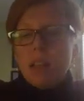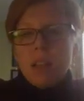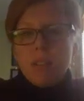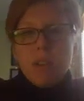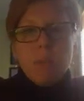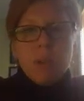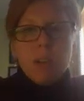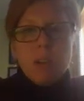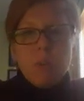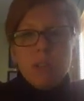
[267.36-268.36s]
If you want to
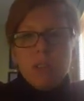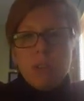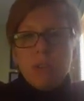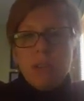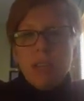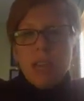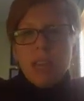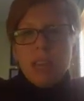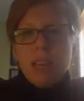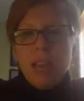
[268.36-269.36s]
know what you're doing
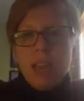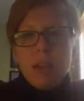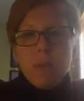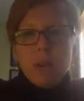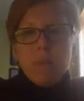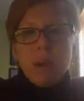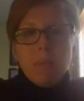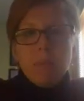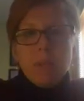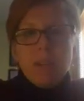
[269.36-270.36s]
in a word
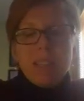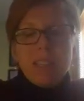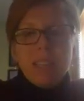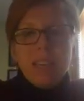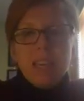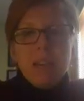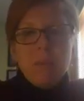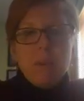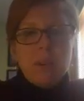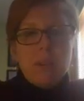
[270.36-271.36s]
problem, look at the
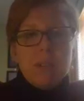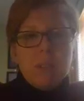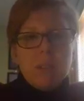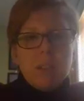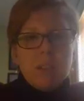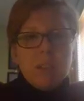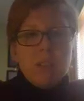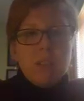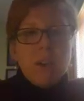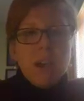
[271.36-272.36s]
keywords.
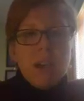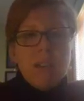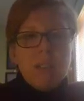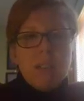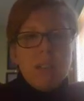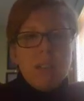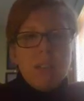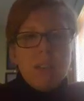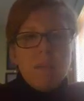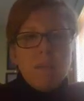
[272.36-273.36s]
So I
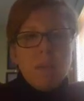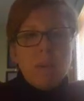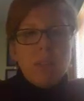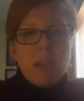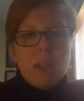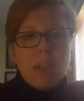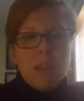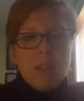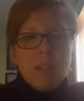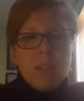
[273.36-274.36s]
see more than.
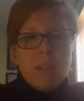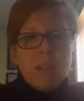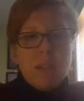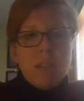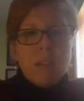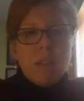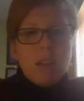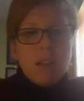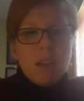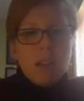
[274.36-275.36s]

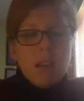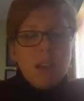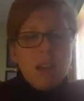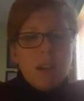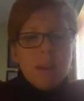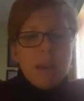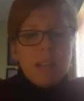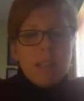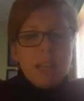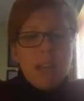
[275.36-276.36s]
I
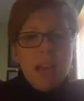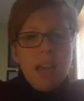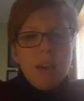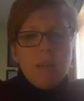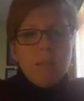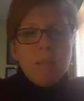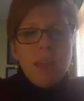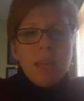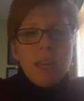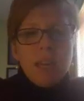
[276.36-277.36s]
see how
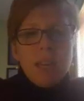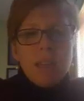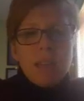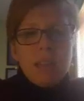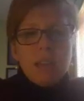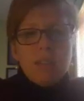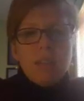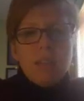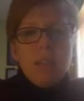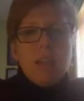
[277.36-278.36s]
many down
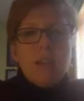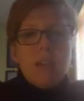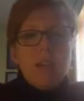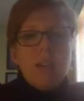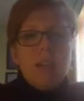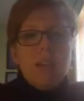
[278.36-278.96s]
here.